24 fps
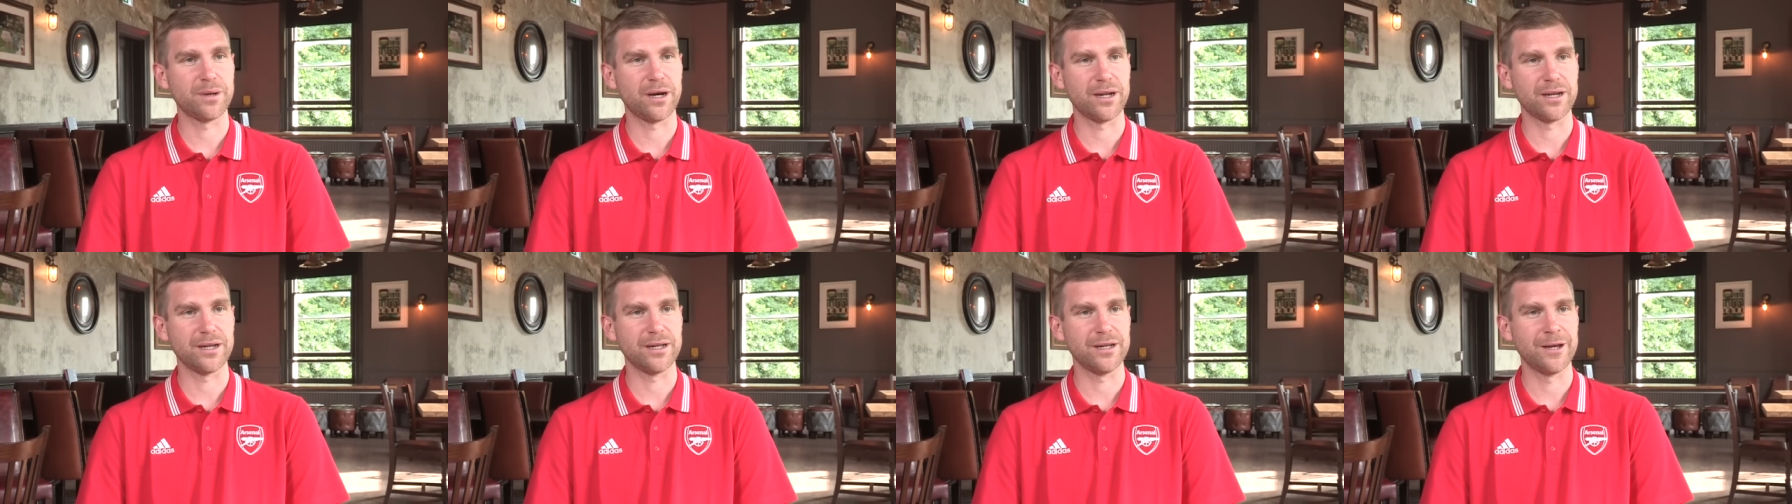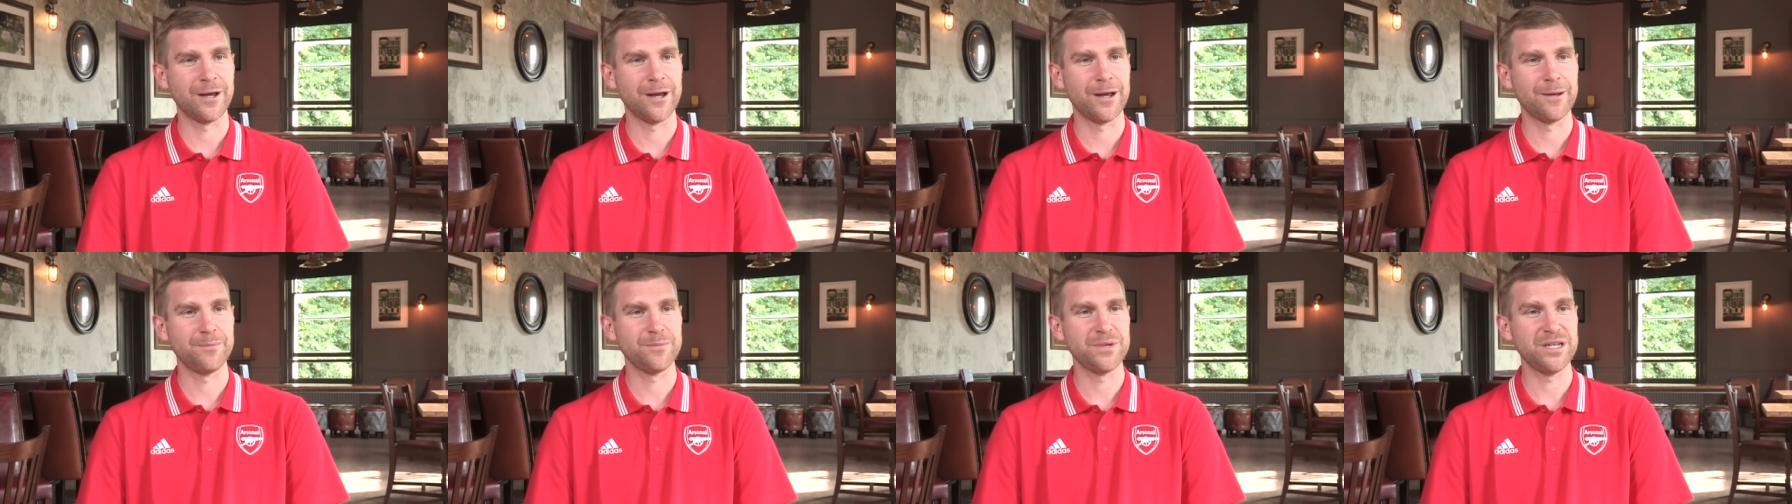But
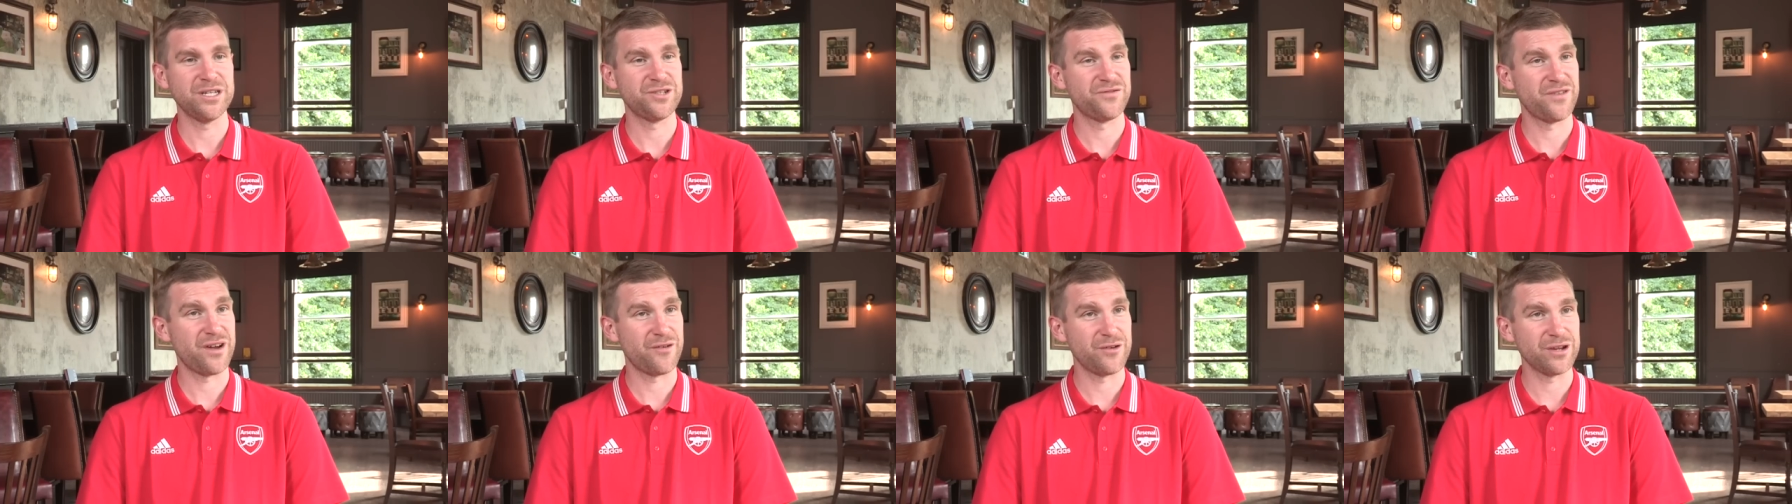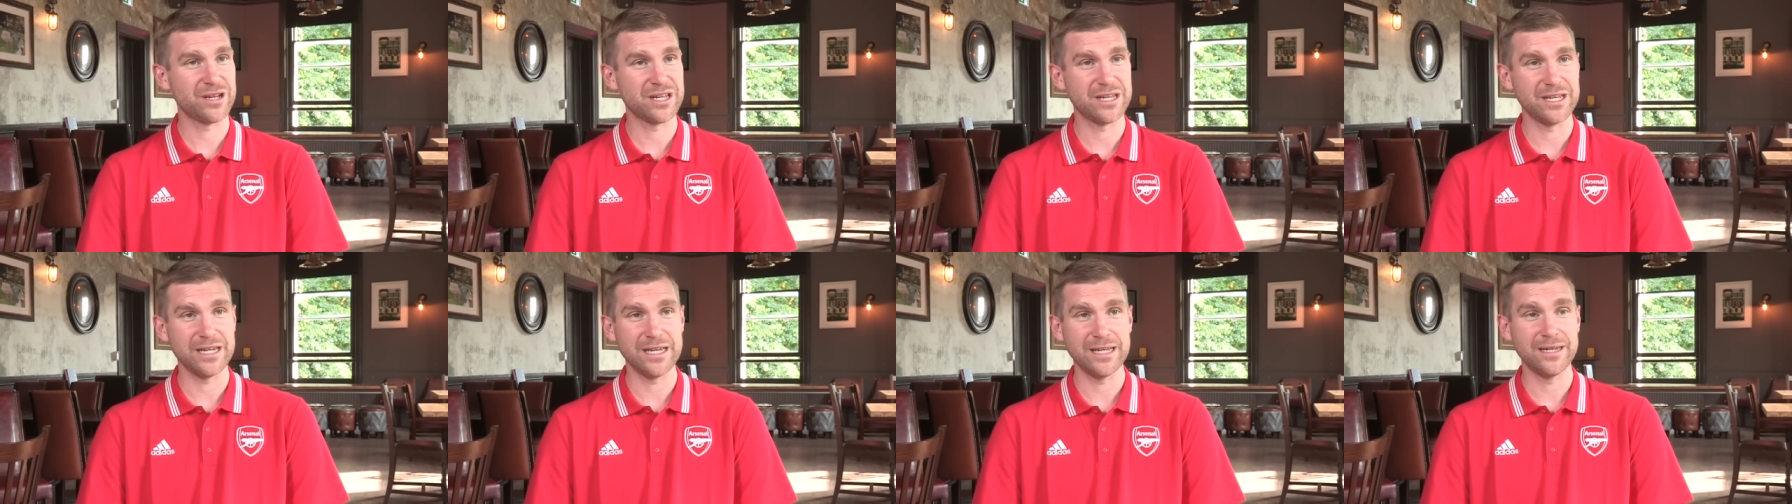um, he's very
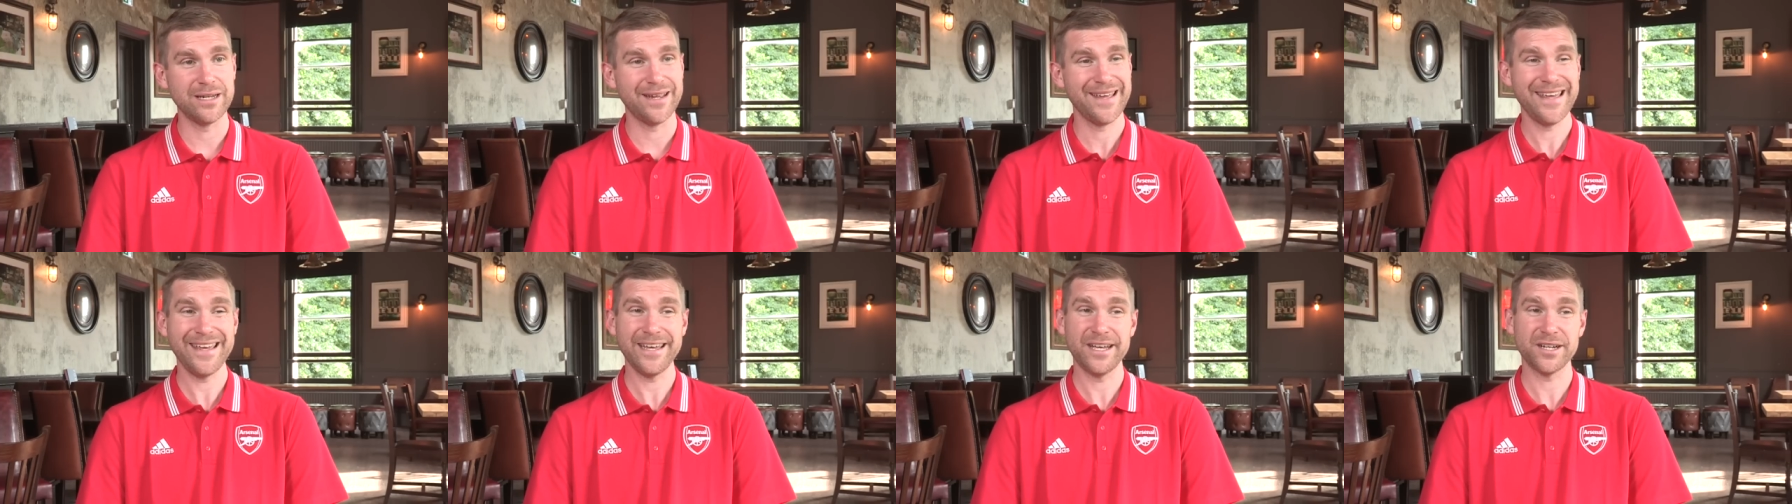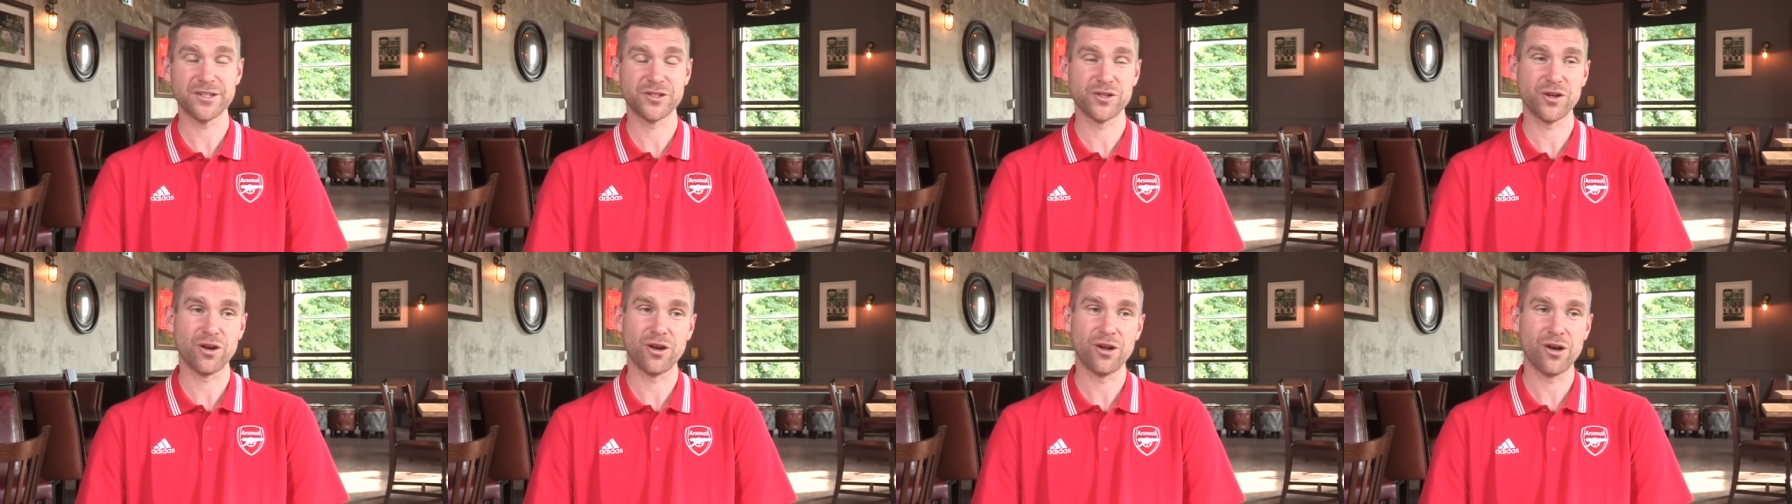keen,
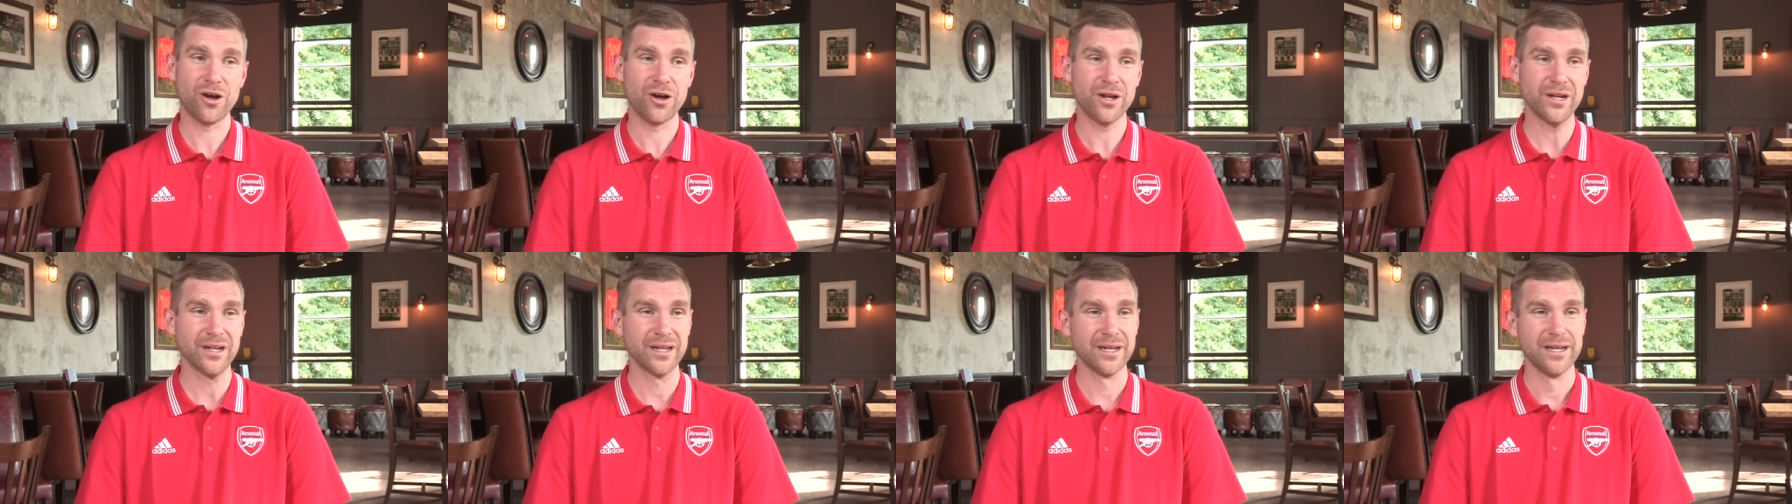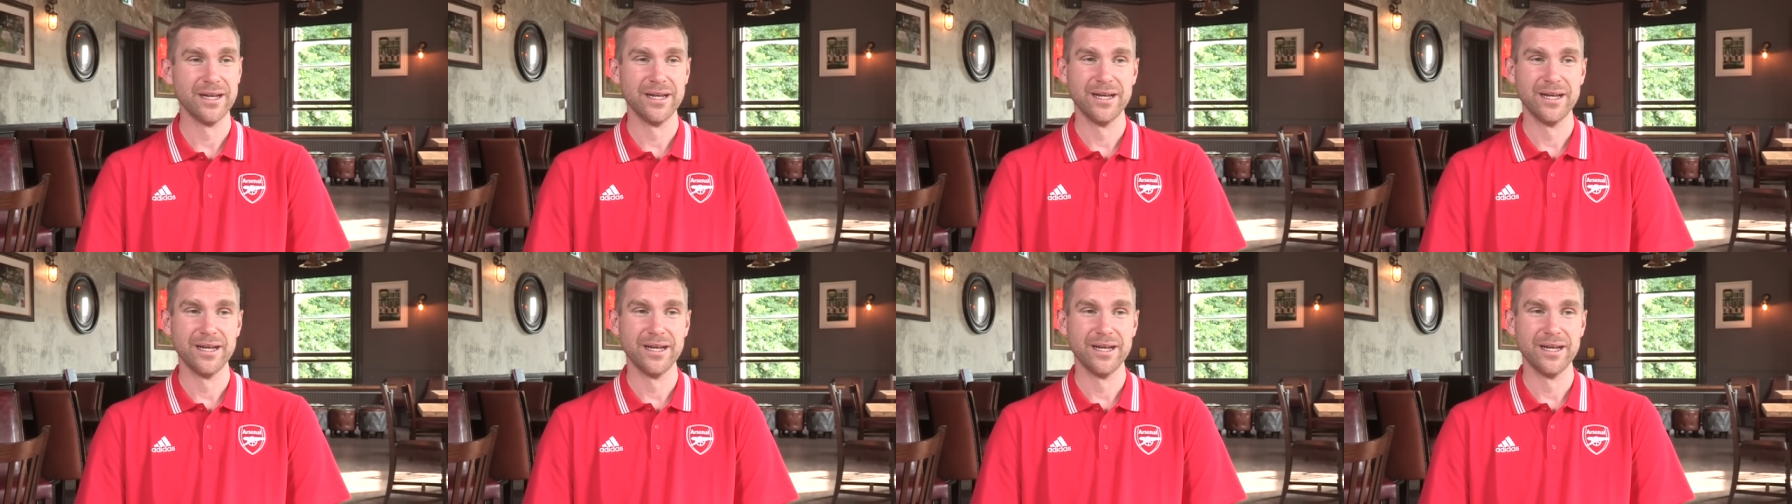eager to learn,